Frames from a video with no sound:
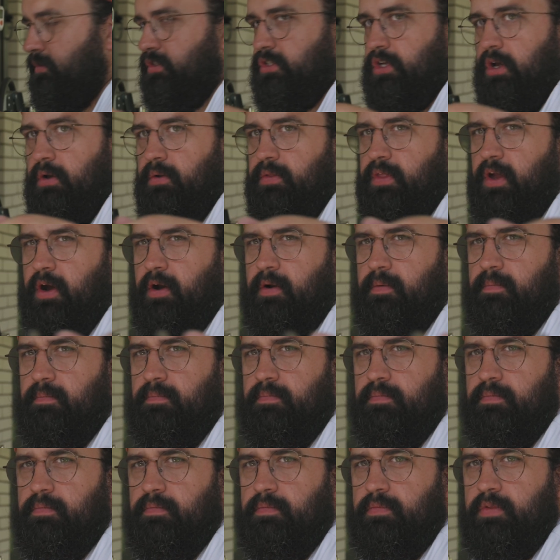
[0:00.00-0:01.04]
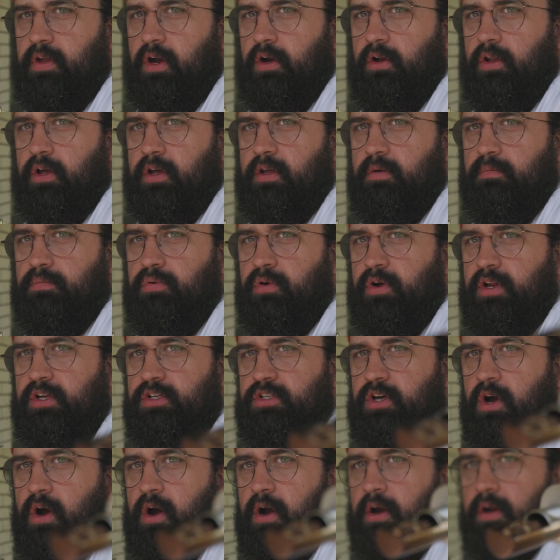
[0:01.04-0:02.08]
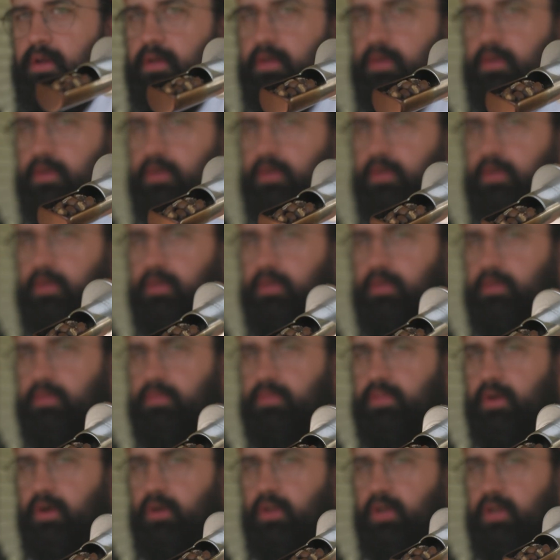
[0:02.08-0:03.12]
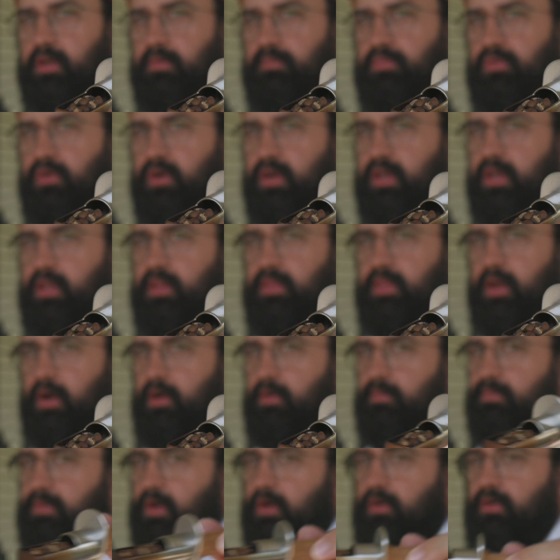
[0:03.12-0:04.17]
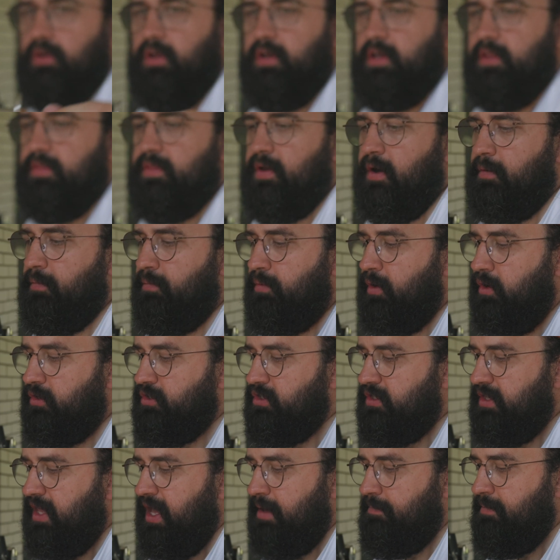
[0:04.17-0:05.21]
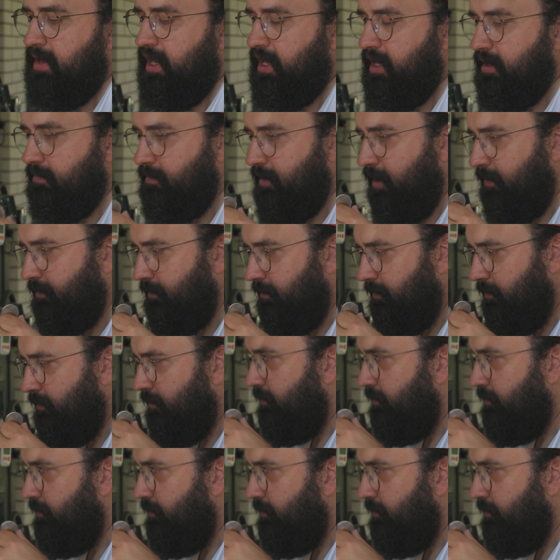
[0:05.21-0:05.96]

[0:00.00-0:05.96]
So they're looking pretty dark. They're approaching that medium, but